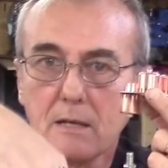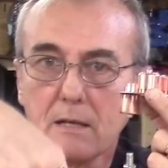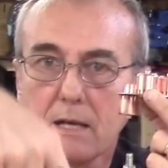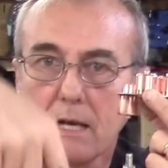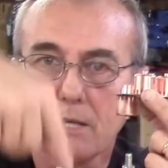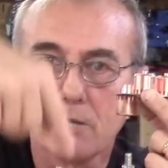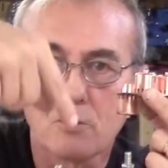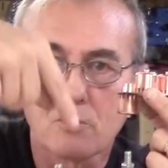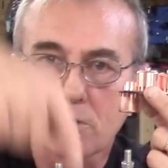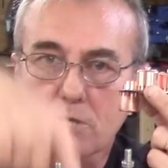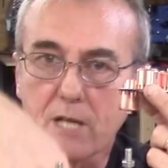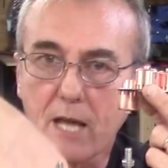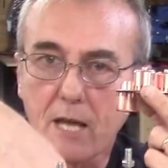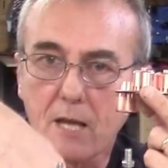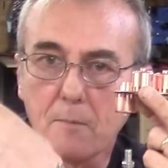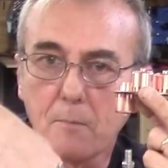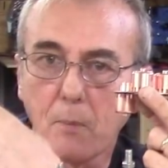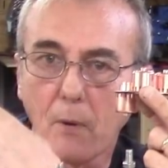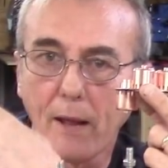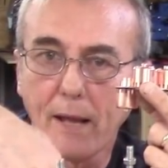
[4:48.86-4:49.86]
And your
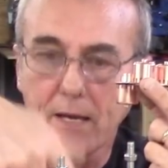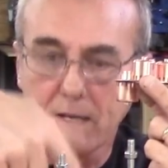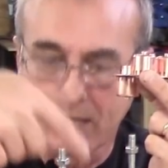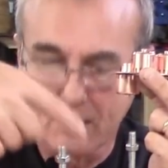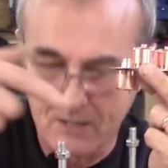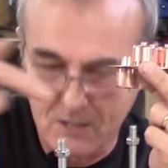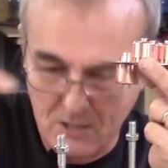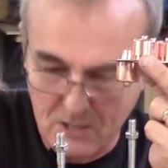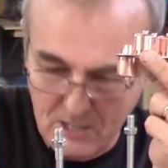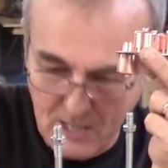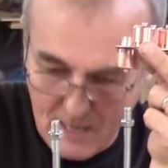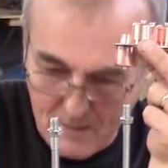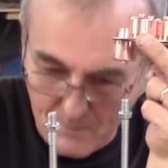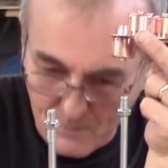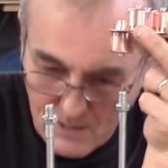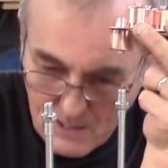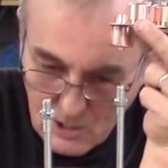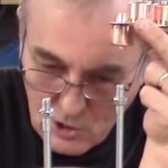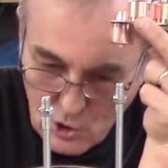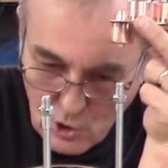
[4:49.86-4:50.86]
second plate does the same
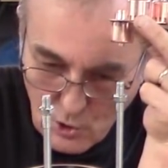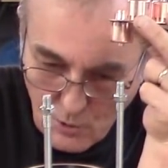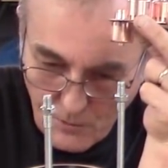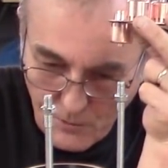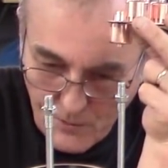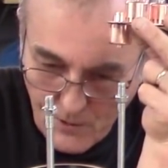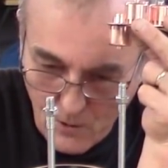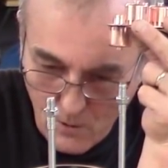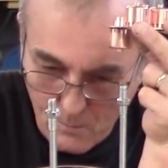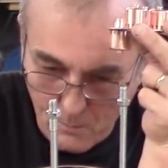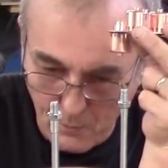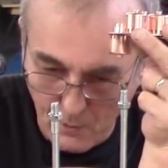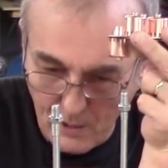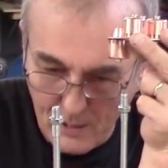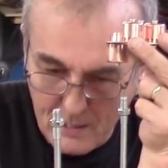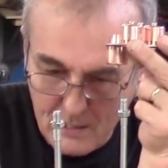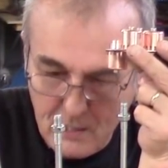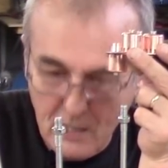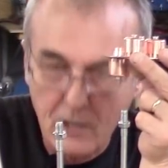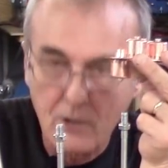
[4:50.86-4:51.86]
thing to your third
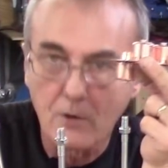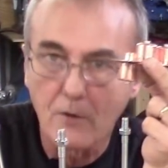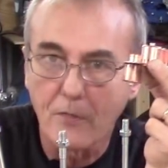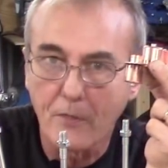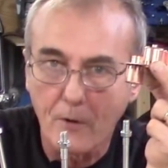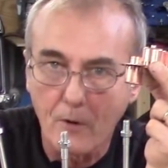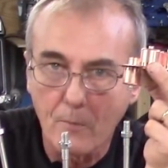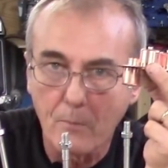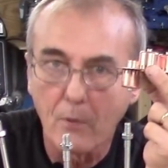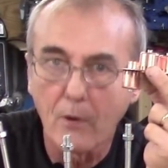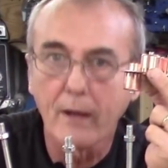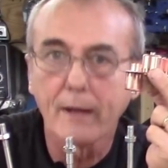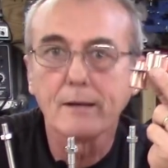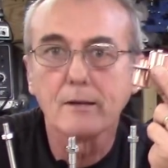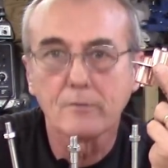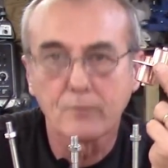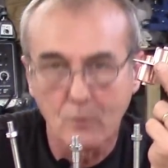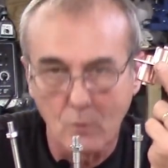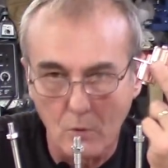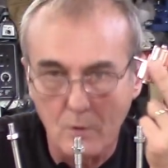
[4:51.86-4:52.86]
plate. And your third plate,
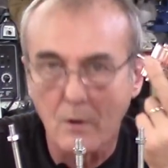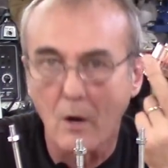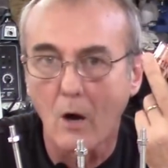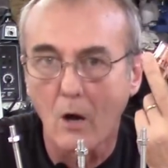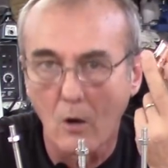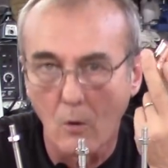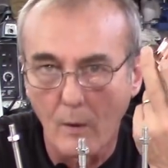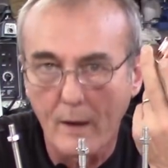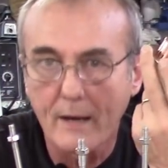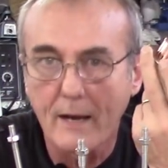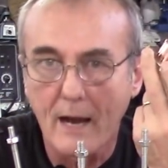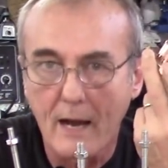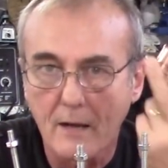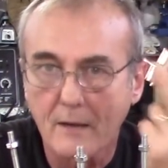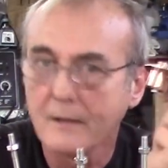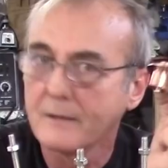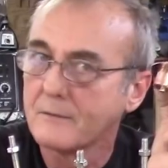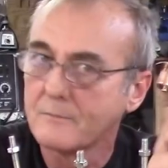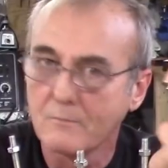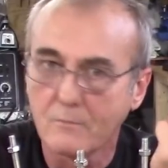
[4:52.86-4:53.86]
of course, all the way
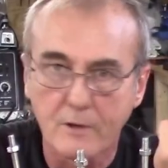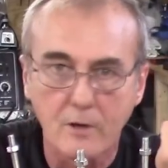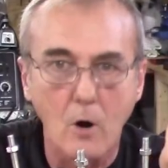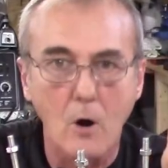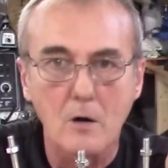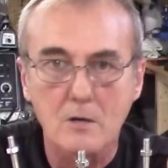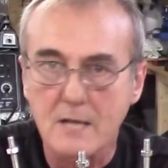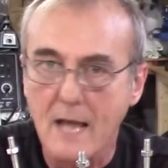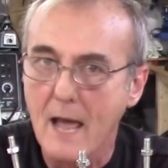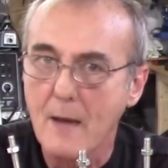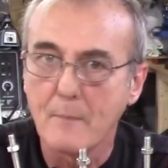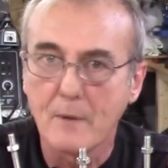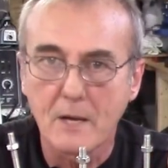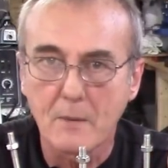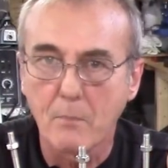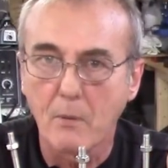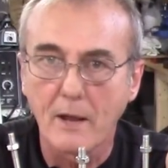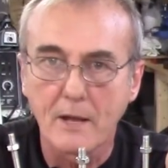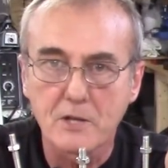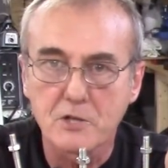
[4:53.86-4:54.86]
down, regardless of how many
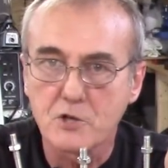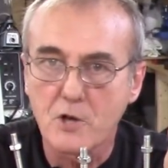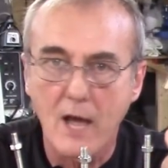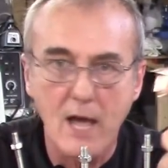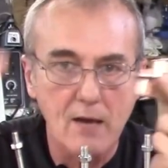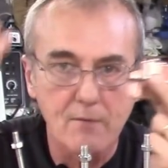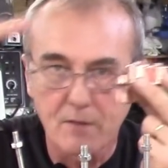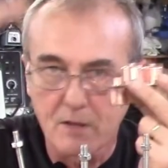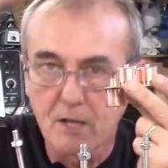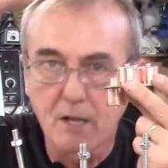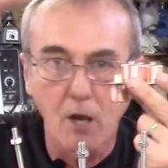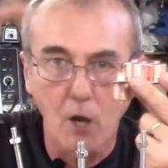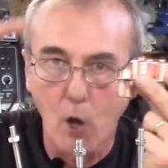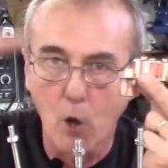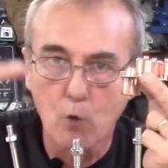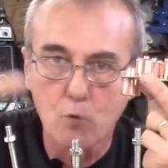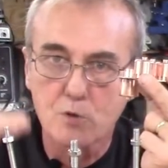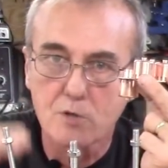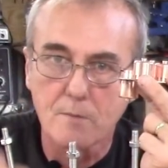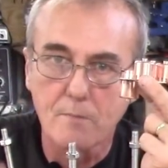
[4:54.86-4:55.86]
plates you have, it
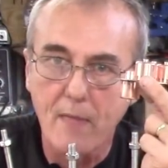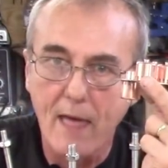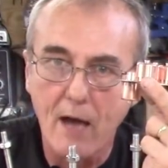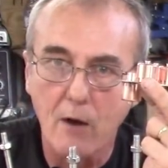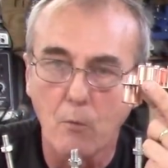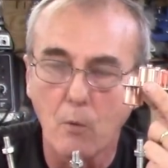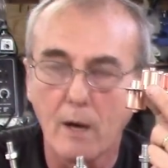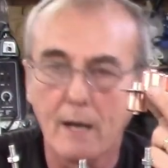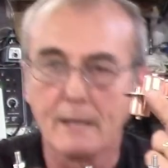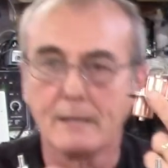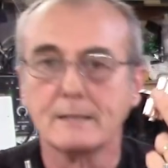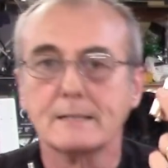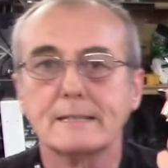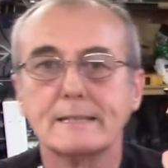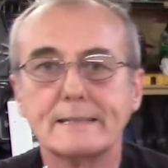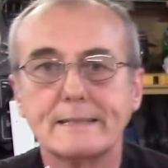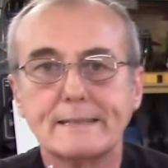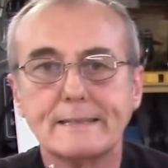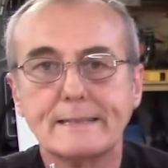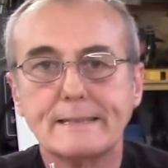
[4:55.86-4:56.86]
loads them that way.
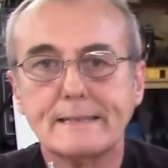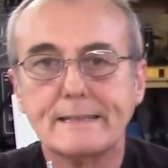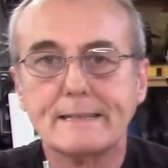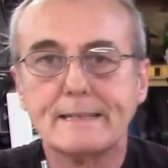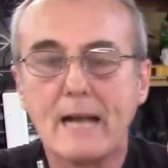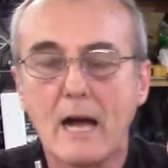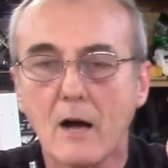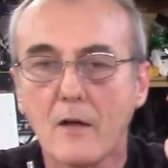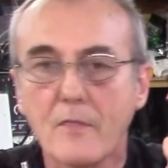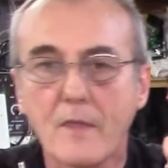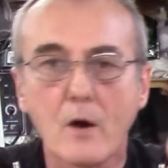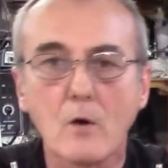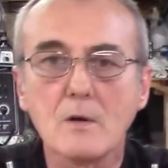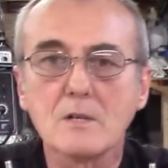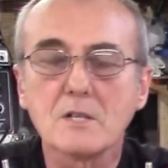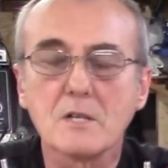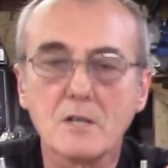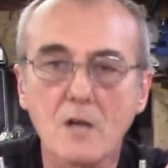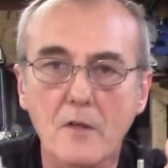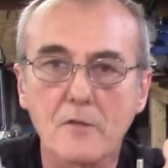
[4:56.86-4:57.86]
Now, there
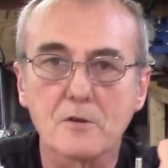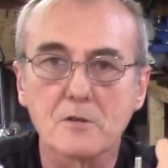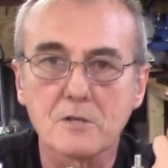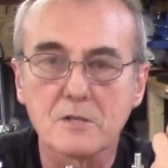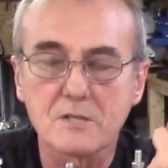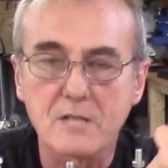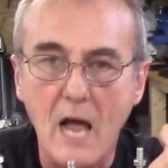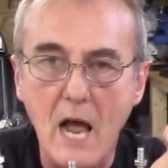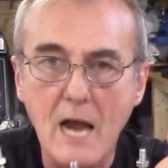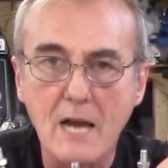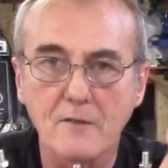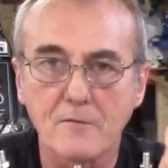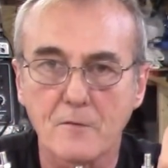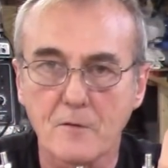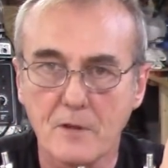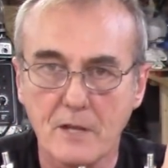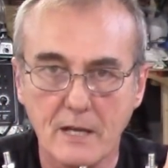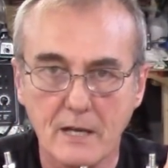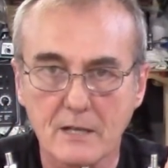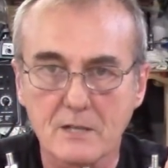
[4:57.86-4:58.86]
is another design
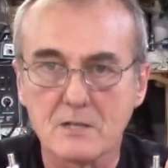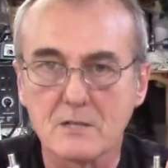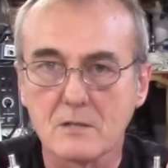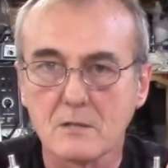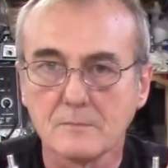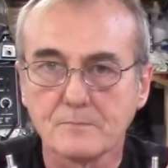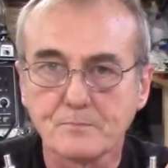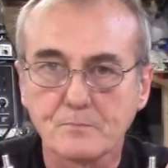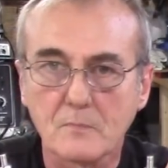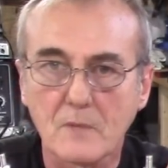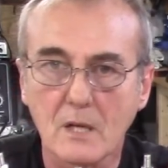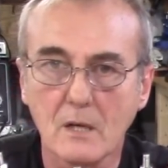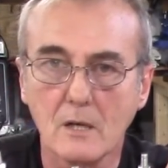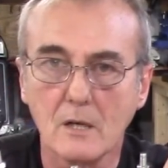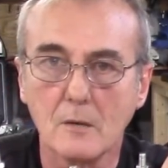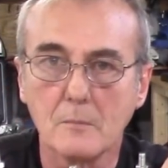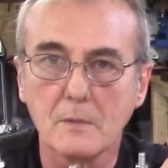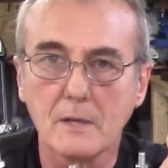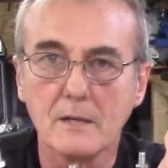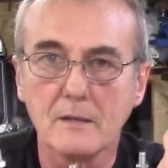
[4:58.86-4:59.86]
for this,
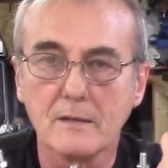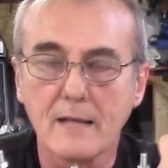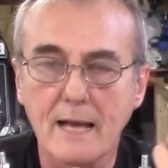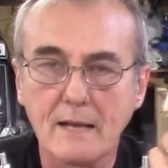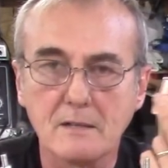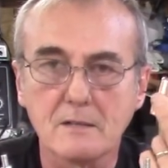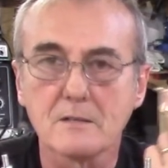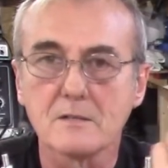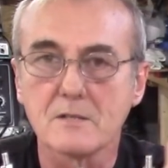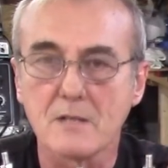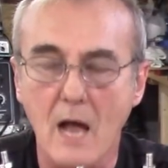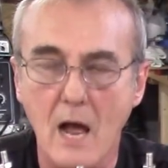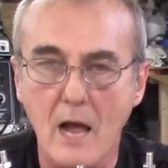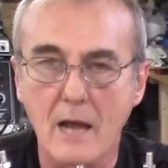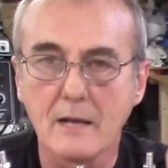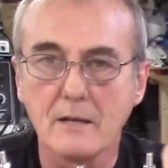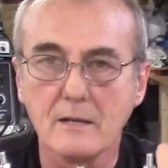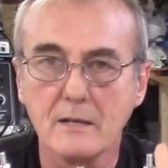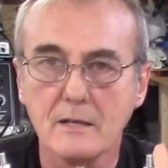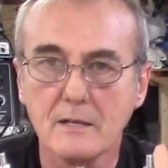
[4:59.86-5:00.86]
um, and that
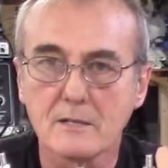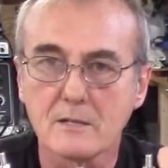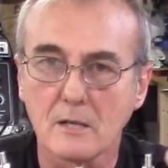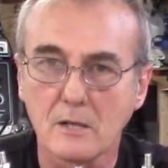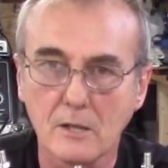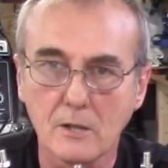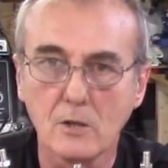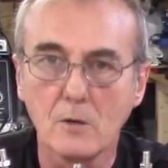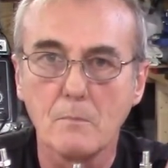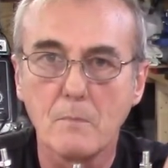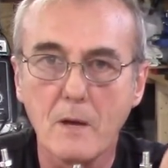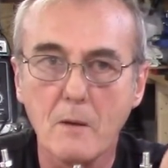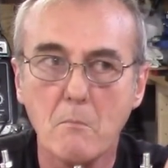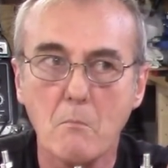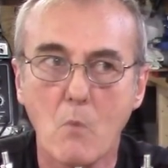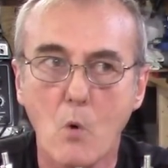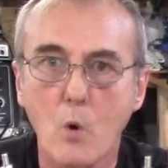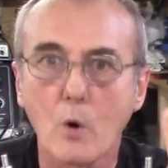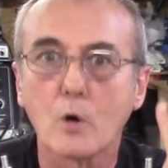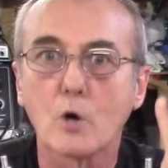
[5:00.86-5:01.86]
design is a little bit
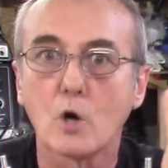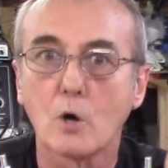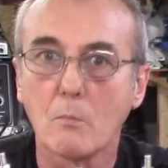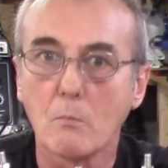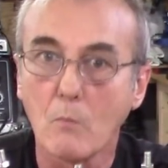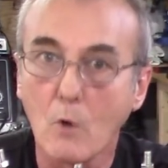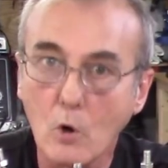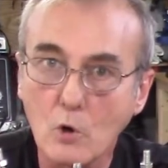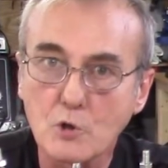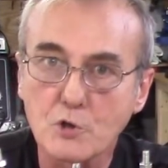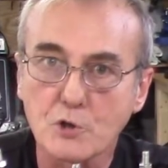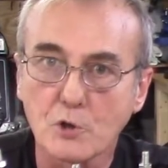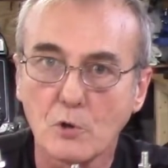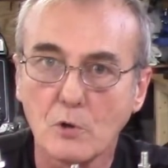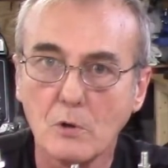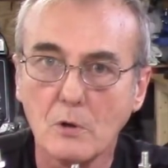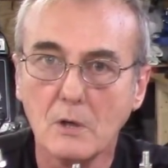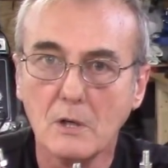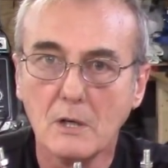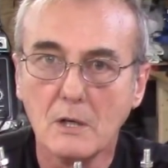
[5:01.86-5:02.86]
more
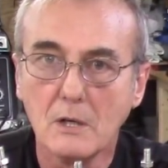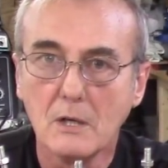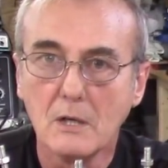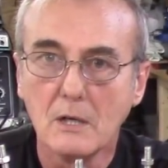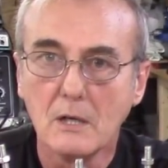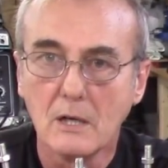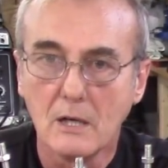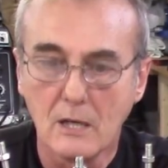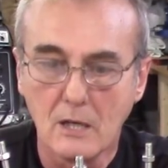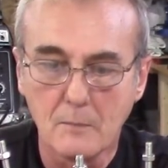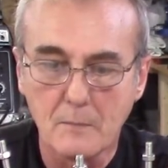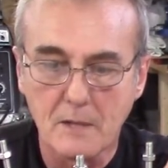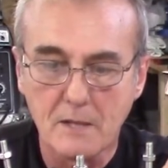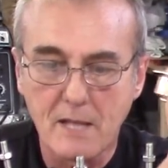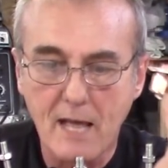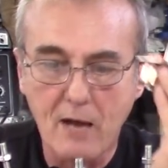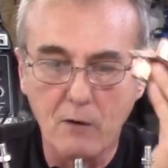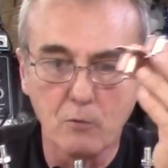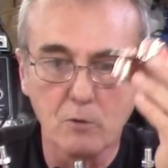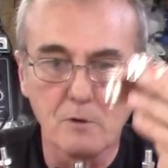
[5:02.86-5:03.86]
commercial, um, and
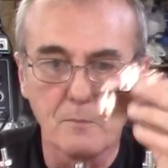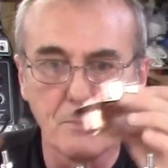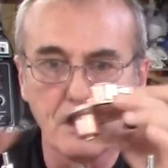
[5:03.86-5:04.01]
that would